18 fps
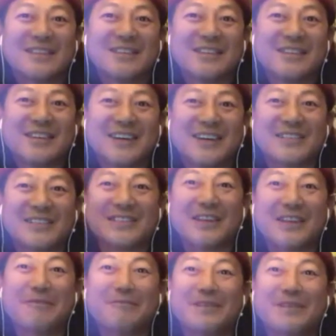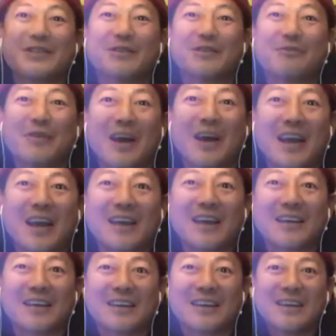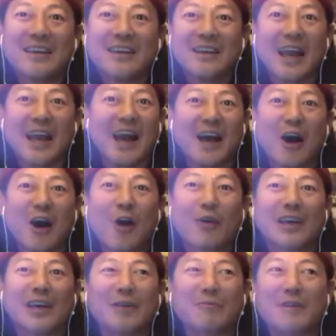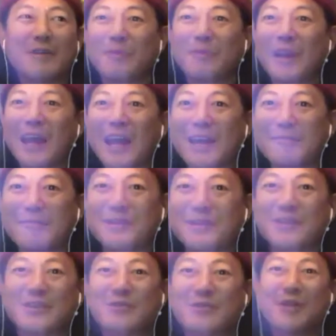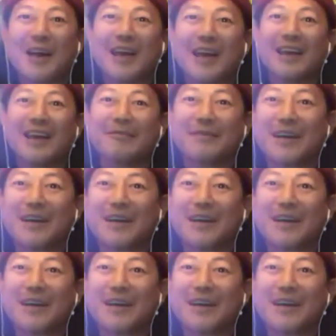All of a sudden, Mr. Wang. Yeah. Oh, can we play Mr. Wang?